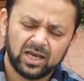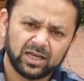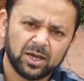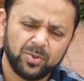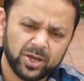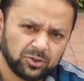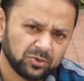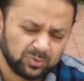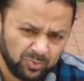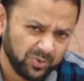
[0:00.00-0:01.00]
compared to
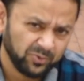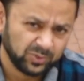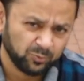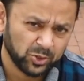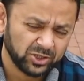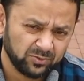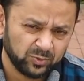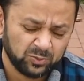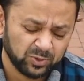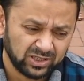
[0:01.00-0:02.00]
its previous version,
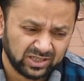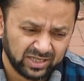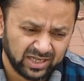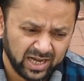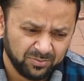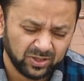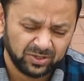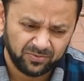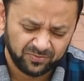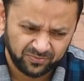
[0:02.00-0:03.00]
which was, I
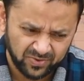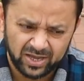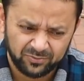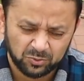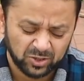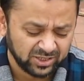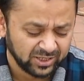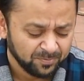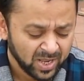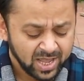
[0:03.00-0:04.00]
believe,
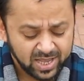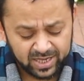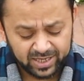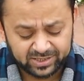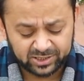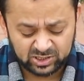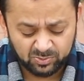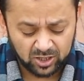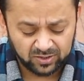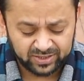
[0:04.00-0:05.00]
520. It's a
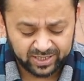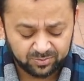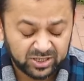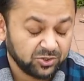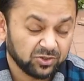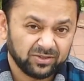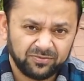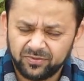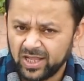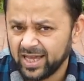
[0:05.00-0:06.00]
smaller, that means you can
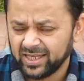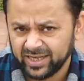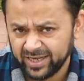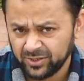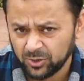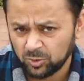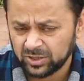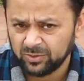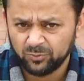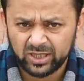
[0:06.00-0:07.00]
fly it indoors,
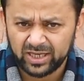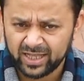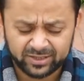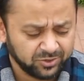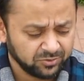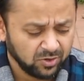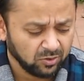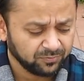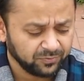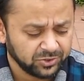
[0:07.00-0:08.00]
and with the altitude
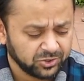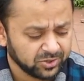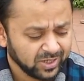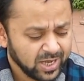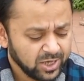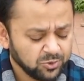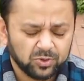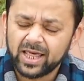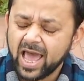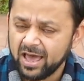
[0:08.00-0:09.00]
hold feature, you
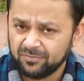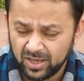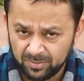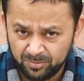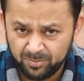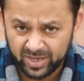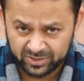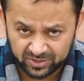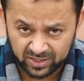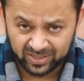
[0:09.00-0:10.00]
can have
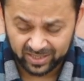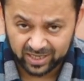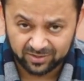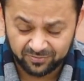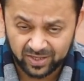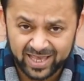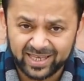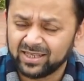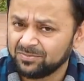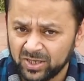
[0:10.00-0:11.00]
better luck flying
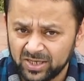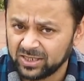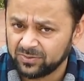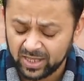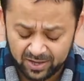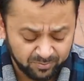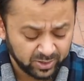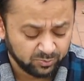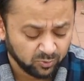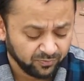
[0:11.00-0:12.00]
it. Beginners will have
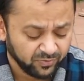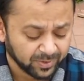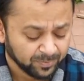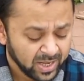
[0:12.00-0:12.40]
much more fun.